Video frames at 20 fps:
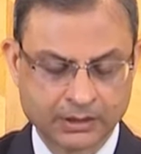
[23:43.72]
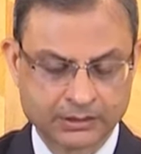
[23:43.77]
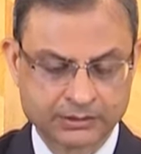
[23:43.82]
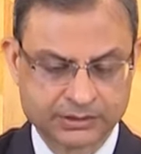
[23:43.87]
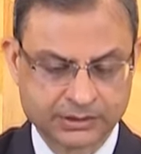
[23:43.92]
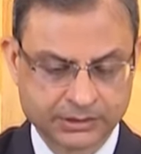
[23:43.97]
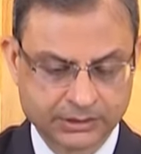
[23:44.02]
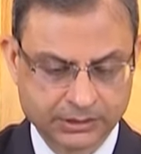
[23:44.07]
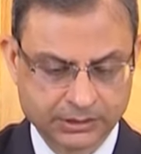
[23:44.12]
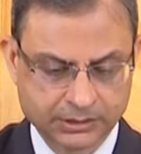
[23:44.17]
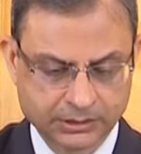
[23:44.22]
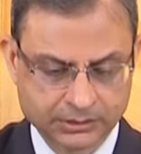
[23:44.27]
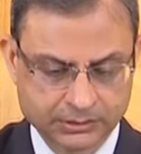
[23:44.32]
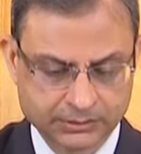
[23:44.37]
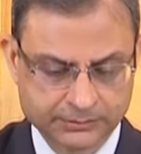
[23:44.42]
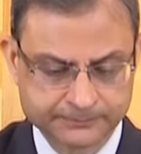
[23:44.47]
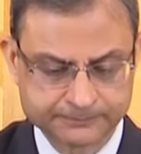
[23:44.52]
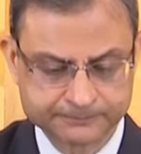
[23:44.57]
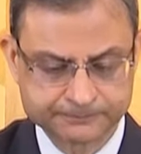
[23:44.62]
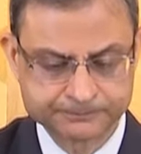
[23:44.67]
The
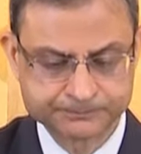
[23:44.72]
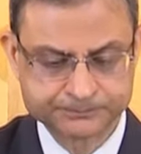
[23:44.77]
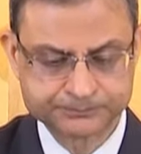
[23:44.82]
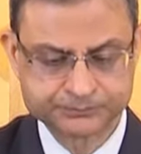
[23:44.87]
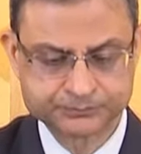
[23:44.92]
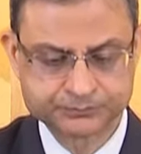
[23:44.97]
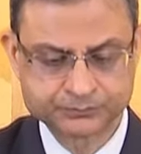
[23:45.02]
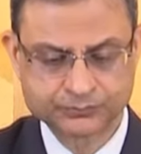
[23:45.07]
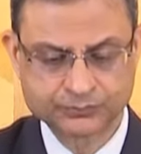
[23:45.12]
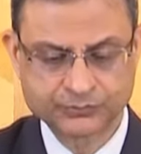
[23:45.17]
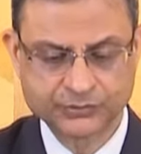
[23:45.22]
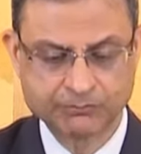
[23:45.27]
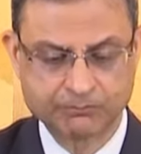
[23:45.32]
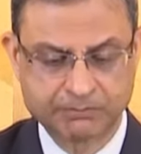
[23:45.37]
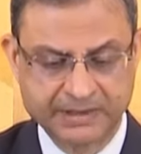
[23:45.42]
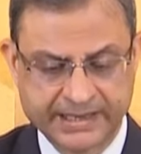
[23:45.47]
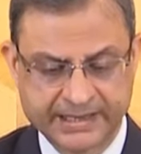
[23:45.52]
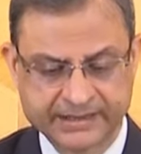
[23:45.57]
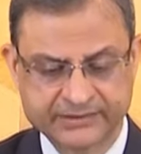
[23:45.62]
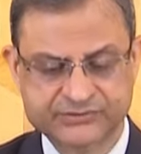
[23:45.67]

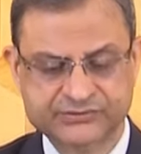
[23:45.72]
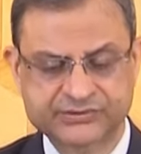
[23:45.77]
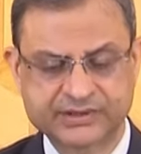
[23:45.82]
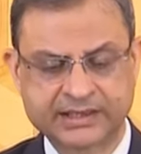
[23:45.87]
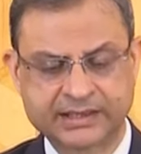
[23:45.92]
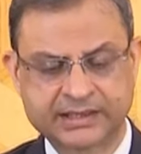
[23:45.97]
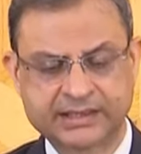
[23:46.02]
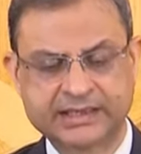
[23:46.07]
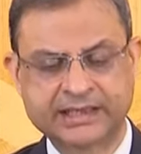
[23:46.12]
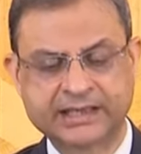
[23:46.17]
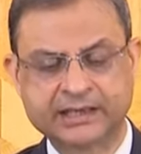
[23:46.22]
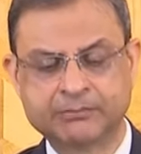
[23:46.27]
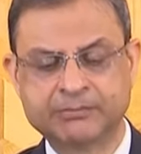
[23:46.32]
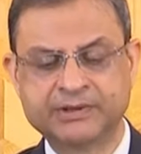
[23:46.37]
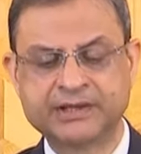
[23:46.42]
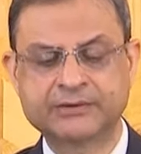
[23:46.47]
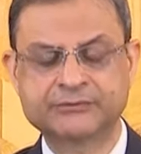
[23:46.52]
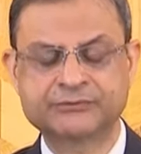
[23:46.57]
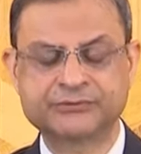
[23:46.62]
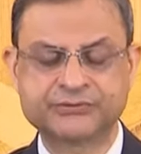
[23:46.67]
banks and
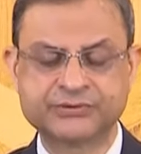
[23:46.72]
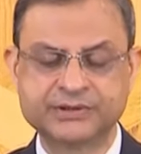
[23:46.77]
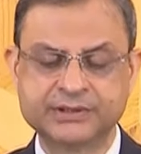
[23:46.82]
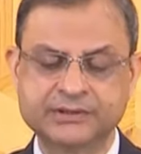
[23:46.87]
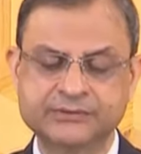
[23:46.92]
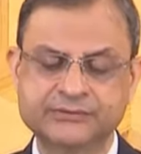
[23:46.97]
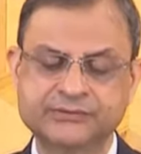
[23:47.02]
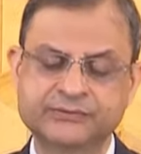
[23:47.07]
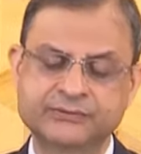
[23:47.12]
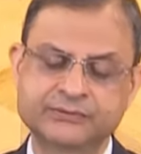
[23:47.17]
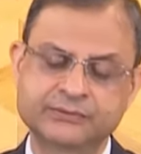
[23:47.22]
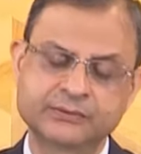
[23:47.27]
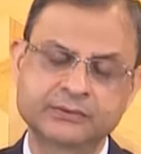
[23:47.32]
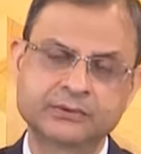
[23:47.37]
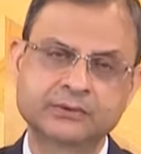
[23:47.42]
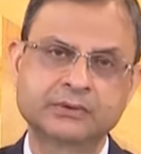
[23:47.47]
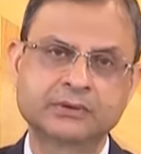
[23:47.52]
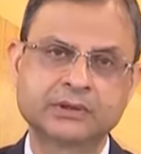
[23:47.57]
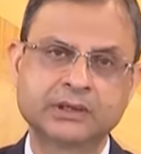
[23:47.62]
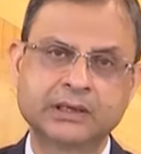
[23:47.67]
NBFCs,
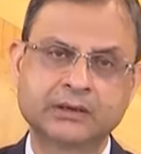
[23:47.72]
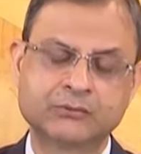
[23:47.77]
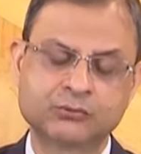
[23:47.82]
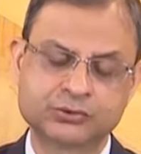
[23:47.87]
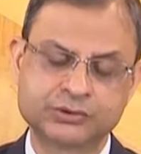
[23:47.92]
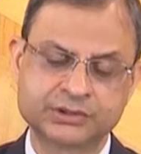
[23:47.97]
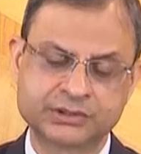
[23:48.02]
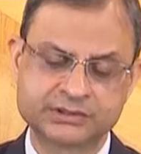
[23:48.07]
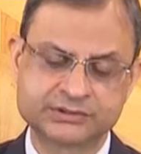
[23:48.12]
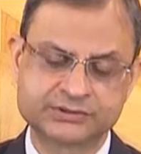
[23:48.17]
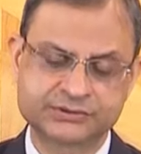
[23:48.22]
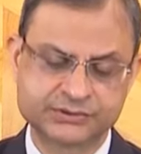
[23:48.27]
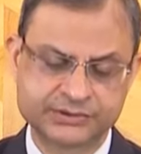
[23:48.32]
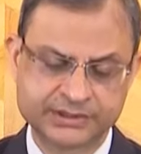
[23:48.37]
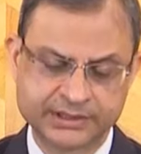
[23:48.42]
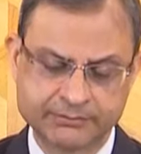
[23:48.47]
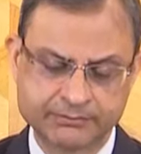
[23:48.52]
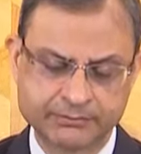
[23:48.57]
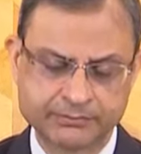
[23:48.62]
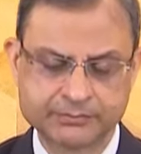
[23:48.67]
I would urge
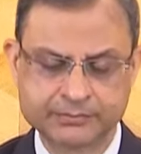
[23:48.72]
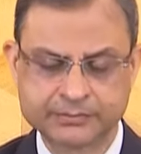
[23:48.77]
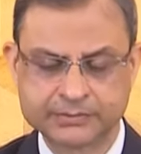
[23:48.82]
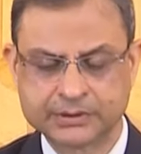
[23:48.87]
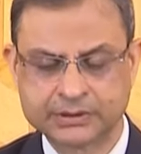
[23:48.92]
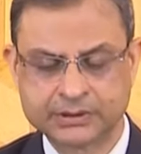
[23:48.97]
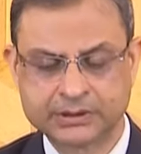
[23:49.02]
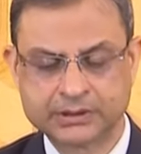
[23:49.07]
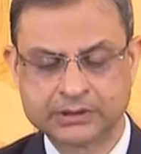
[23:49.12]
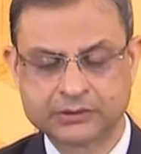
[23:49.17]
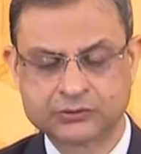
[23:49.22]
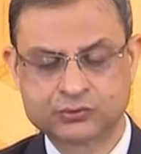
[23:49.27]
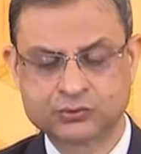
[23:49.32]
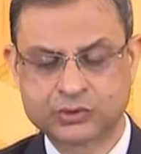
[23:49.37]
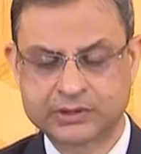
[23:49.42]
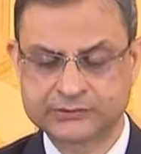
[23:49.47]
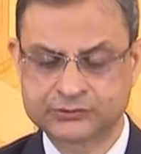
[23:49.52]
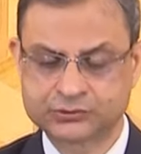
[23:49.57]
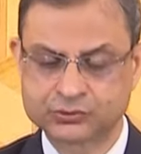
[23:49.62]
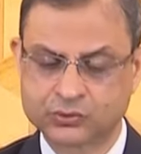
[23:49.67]
them to
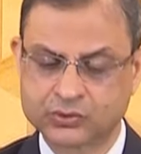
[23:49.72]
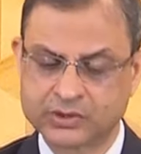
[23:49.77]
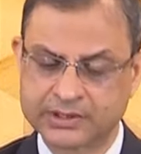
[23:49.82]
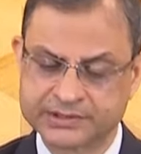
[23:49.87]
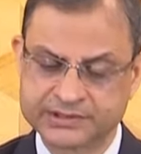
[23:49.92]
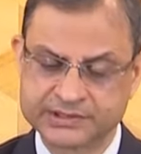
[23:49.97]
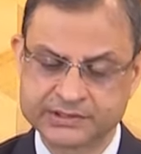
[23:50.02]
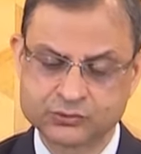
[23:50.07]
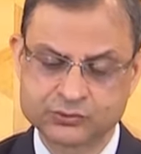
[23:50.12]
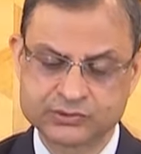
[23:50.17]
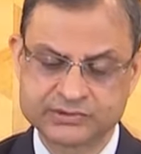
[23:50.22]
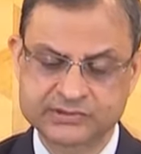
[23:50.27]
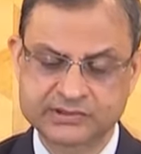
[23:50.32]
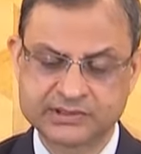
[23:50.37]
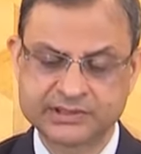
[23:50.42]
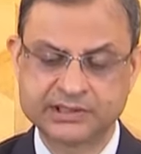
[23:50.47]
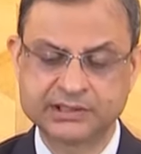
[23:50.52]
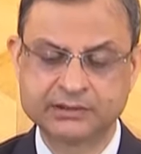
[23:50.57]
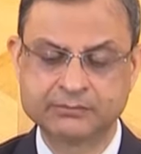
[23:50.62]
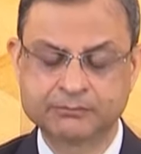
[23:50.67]
also
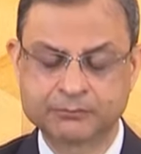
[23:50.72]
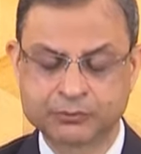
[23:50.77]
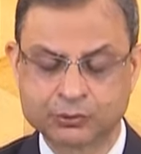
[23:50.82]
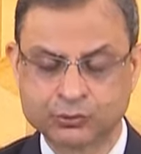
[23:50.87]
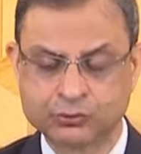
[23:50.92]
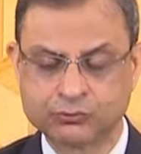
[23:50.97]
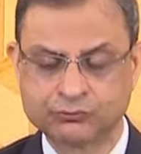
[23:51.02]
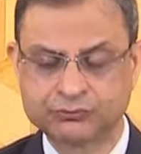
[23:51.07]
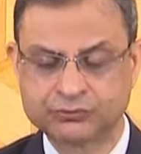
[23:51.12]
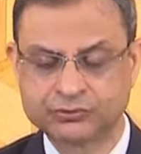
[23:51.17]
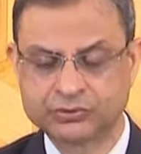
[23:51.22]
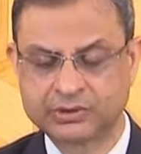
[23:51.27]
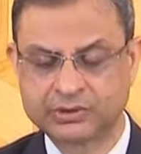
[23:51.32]
continuously improve